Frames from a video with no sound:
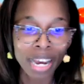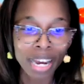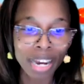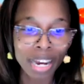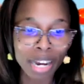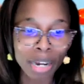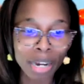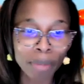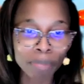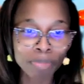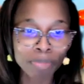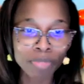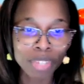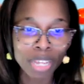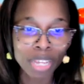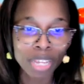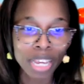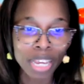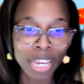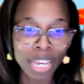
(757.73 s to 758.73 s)

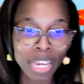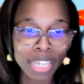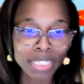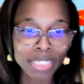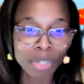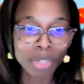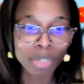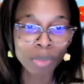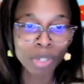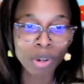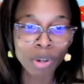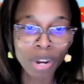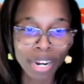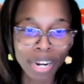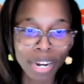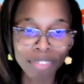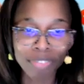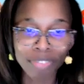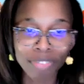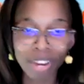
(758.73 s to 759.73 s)
And here we go. I
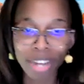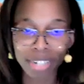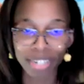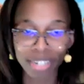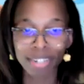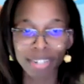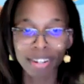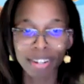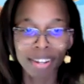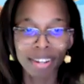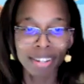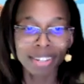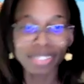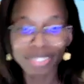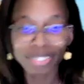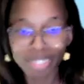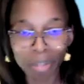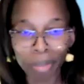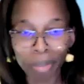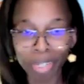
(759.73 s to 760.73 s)
got to find it
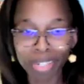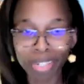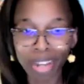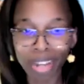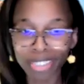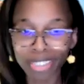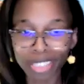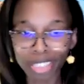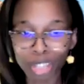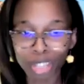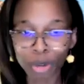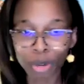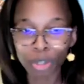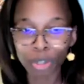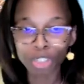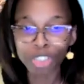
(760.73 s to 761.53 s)
because, I mean, I just know her.